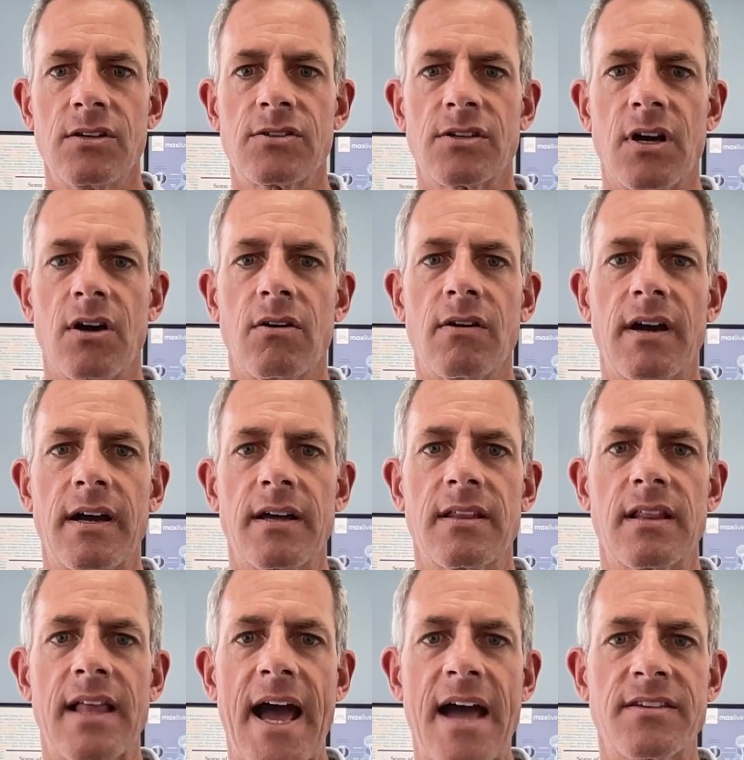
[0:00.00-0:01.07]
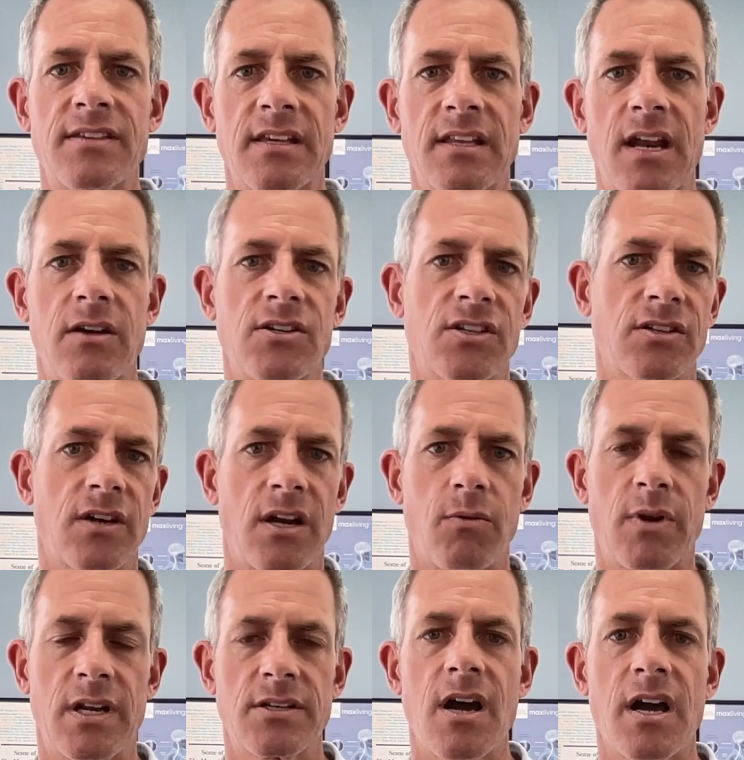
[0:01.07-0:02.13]
So, uh, last thing that I just kind
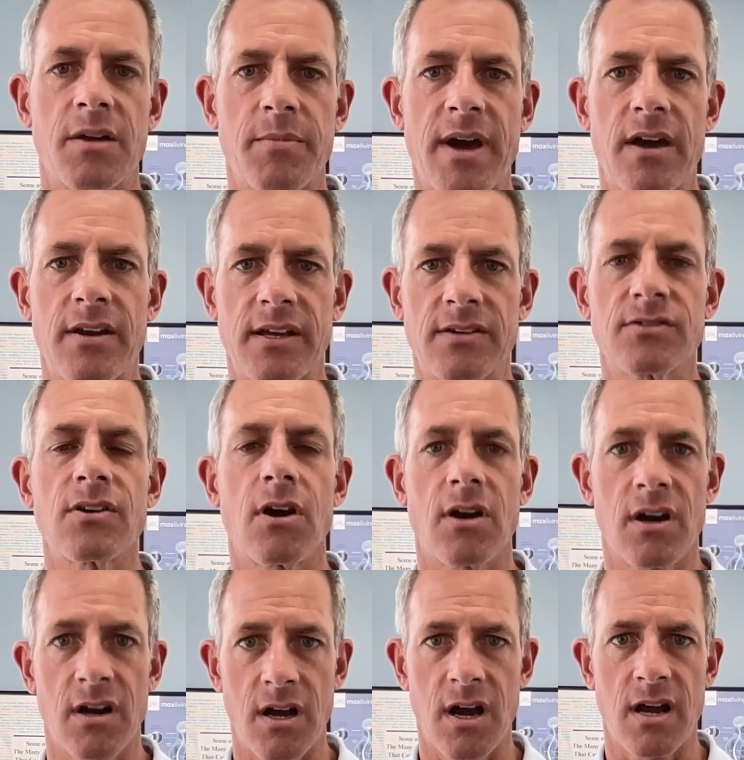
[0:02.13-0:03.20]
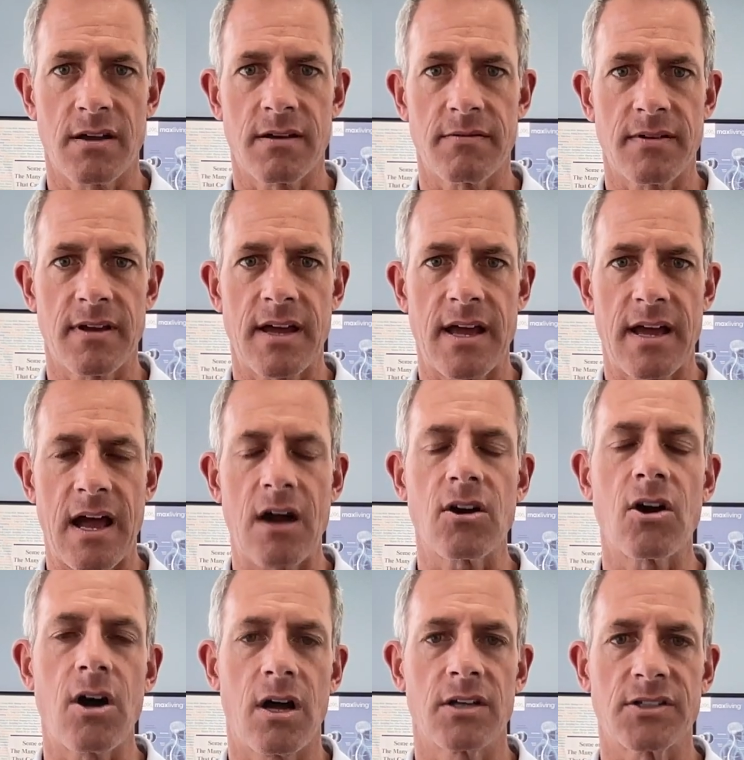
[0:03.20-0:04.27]
of want to talk about is our uh,
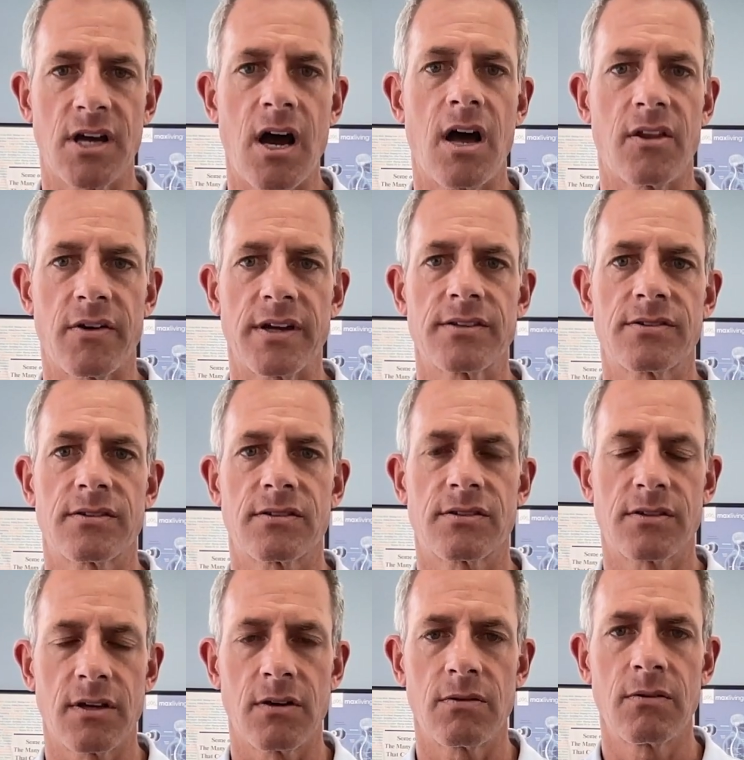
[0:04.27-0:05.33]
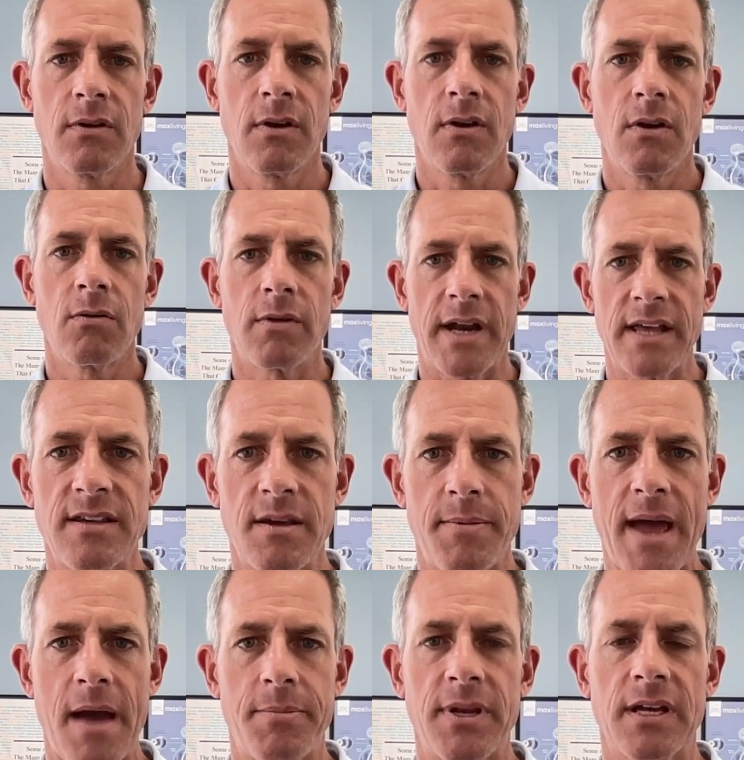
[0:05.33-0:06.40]
alcohol tolerance. So, what up
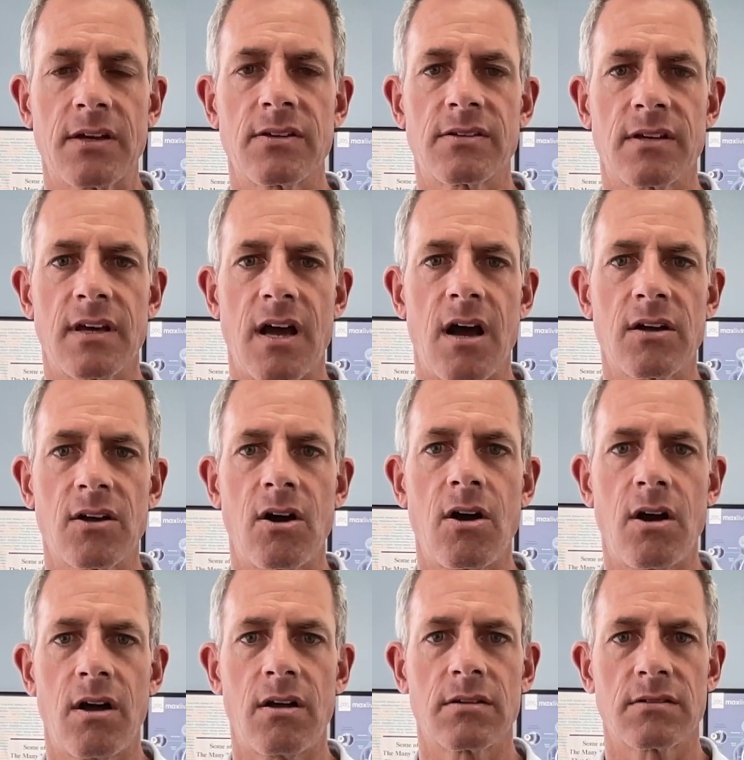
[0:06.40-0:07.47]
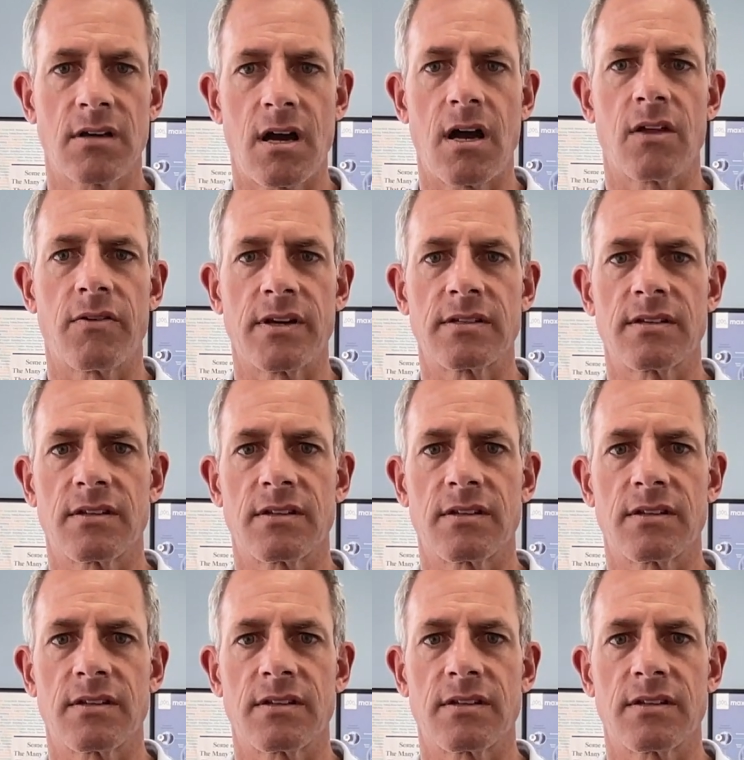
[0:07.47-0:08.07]
happening is alcohol tolerance.